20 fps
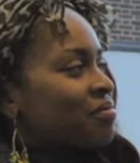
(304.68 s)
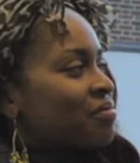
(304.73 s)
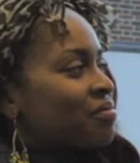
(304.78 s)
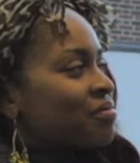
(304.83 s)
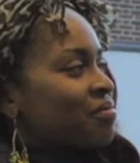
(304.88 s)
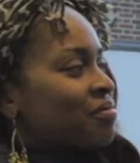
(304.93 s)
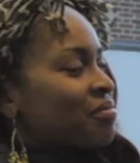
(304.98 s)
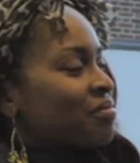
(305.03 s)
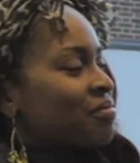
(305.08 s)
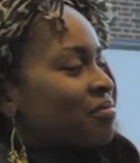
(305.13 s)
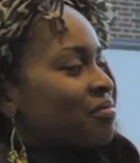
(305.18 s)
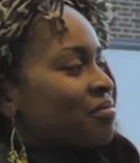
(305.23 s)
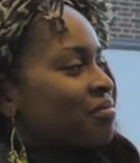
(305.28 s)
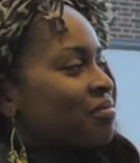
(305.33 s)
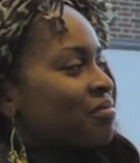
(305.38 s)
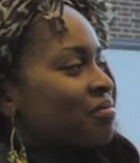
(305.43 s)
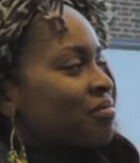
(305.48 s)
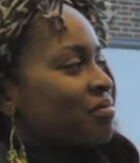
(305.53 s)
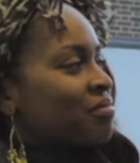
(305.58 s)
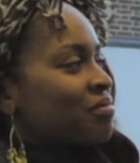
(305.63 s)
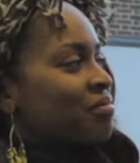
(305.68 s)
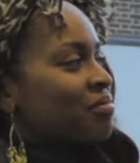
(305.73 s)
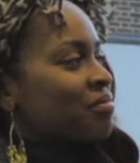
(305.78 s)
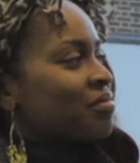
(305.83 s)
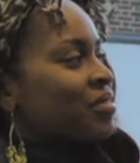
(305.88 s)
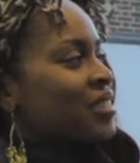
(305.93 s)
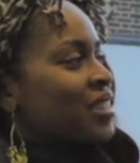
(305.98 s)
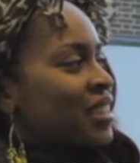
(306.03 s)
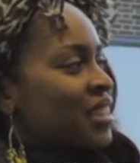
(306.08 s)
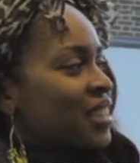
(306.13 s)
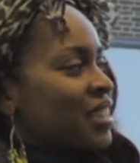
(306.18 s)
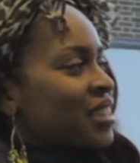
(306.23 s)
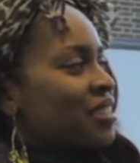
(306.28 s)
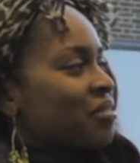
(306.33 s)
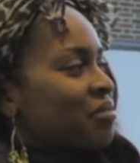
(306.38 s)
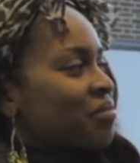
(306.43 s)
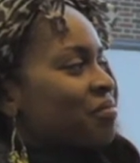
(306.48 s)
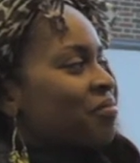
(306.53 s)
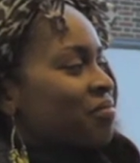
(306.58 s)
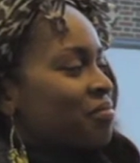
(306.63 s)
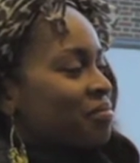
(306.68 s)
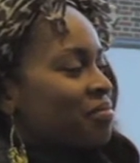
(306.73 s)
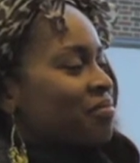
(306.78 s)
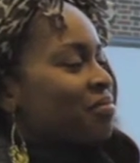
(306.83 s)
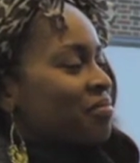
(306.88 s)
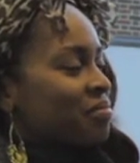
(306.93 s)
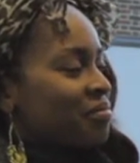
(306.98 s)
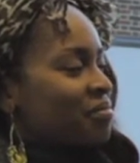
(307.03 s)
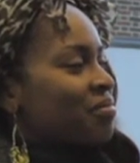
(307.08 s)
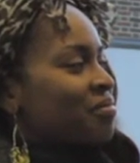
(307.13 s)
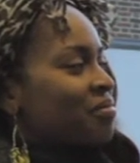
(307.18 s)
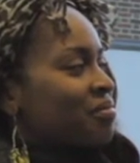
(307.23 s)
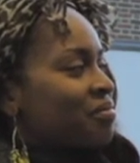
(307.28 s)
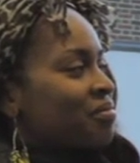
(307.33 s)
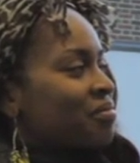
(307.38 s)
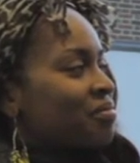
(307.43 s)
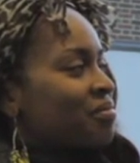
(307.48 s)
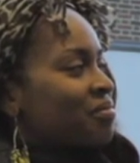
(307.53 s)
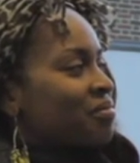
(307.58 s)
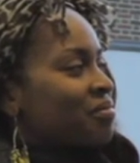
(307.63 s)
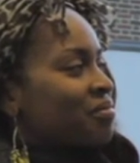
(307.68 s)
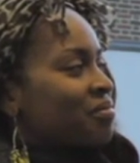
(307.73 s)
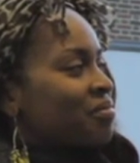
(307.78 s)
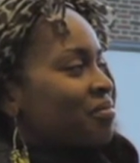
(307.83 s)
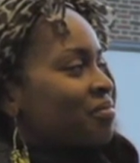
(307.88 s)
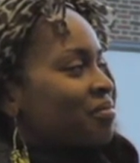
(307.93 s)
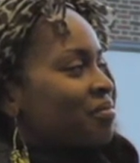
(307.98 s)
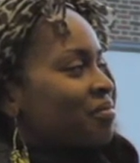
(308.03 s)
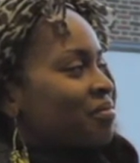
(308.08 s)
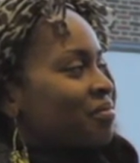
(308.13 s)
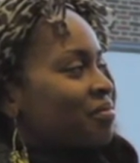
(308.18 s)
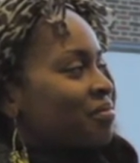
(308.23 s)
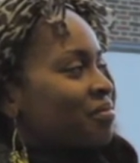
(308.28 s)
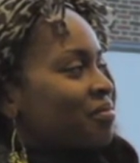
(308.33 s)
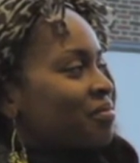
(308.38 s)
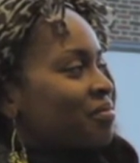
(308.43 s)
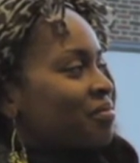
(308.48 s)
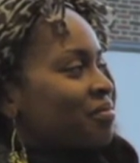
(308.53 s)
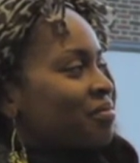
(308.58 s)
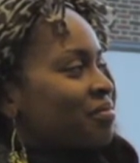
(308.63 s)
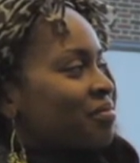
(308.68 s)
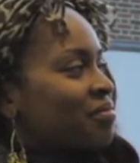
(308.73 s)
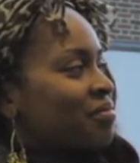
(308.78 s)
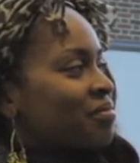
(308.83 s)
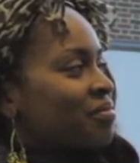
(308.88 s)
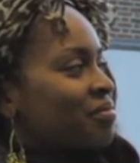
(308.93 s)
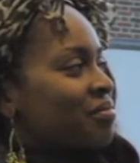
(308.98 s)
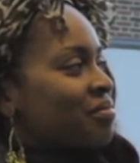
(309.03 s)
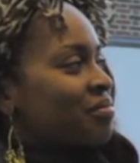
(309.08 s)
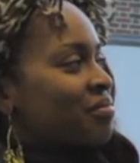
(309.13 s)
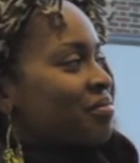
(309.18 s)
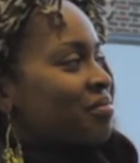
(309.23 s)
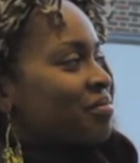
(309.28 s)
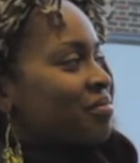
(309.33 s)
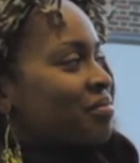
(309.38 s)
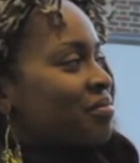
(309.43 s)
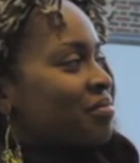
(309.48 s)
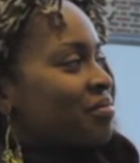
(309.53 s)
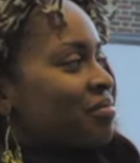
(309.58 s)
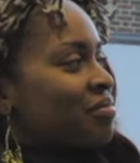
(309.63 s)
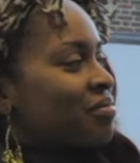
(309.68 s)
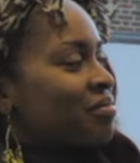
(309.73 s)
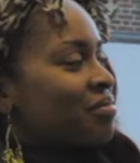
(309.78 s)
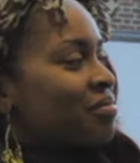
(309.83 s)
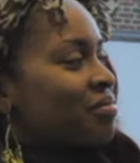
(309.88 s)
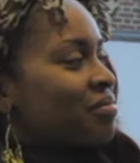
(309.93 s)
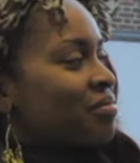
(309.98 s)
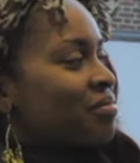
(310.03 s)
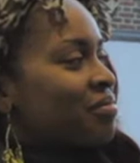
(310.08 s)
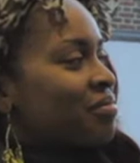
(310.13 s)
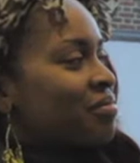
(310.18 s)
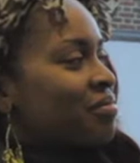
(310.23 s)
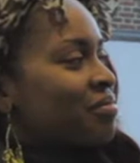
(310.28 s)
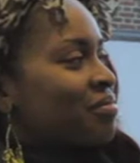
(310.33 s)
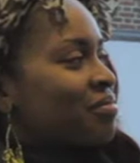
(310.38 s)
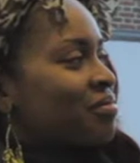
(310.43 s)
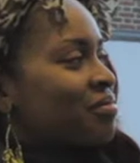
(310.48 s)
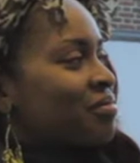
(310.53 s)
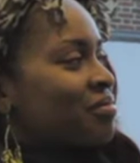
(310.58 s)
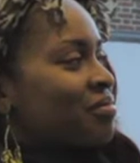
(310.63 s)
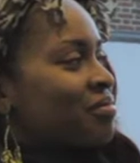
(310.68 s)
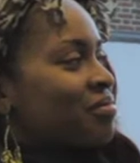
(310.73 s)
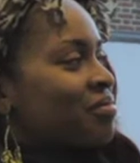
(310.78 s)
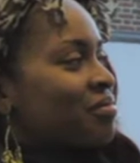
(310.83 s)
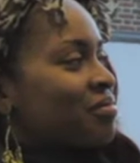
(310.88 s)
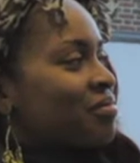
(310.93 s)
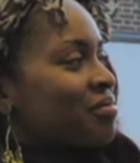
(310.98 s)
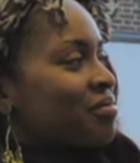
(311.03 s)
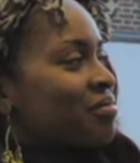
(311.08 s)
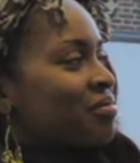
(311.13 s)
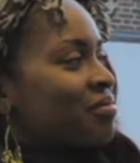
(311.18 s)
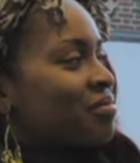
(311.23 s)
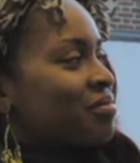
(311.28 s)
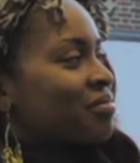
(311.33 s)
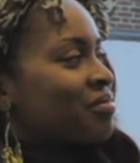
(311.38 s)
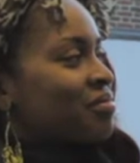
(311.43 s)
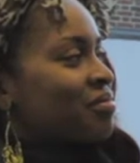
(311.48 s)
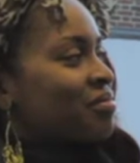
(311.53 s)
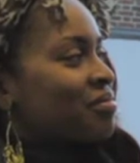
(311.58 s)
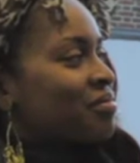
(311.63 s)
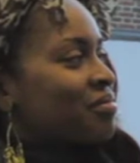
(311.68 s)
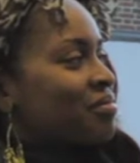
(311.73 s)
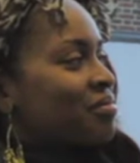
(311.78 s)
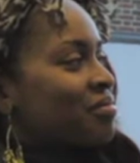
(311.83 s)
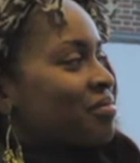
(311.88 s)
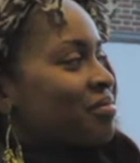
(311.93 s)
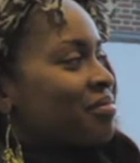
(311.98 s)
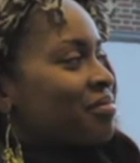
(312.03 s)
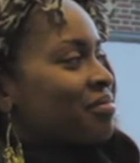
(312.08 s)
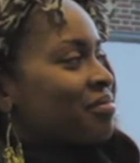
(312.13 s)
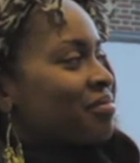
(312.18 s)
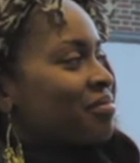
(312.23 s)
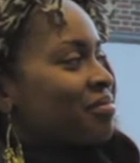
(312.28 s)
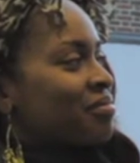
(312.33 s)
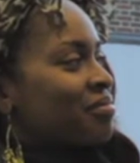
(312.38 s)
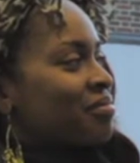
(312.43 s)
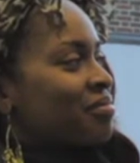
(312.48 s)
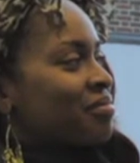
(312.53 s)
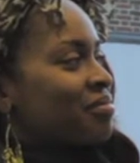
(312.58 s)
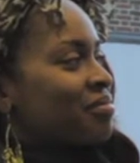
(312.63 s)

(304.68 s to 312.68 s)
No words are spoken by the person on screen.